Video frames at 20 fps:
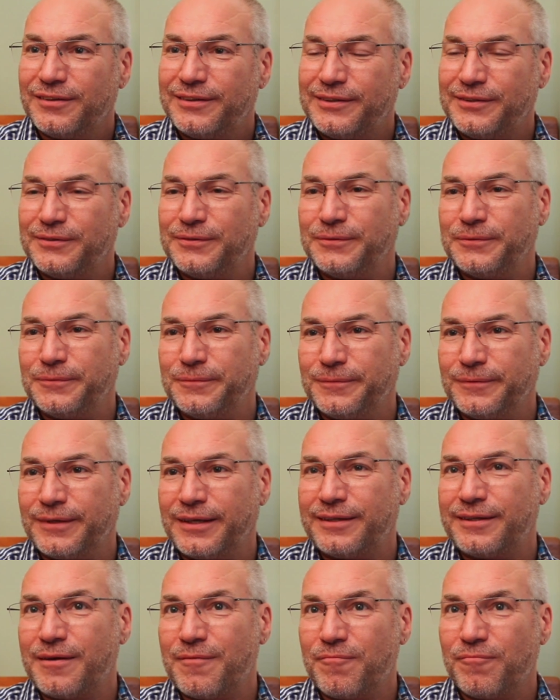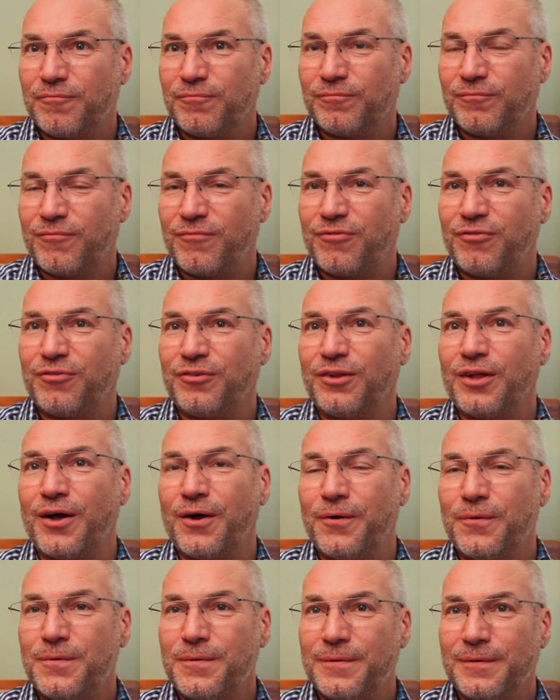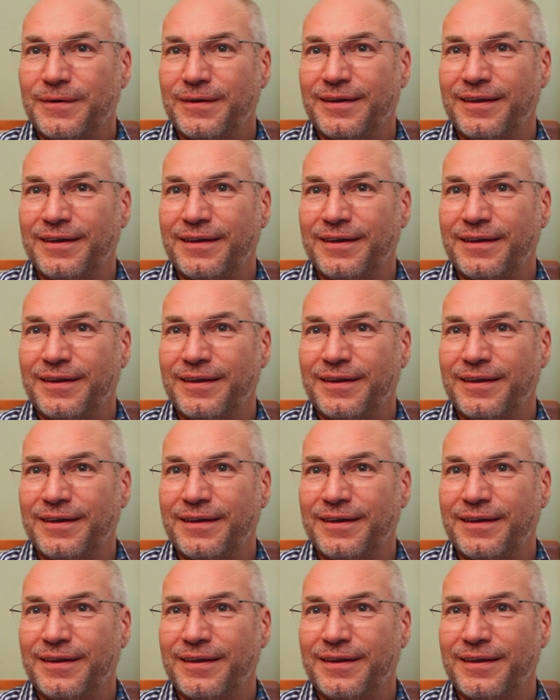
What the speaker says: to let them flow.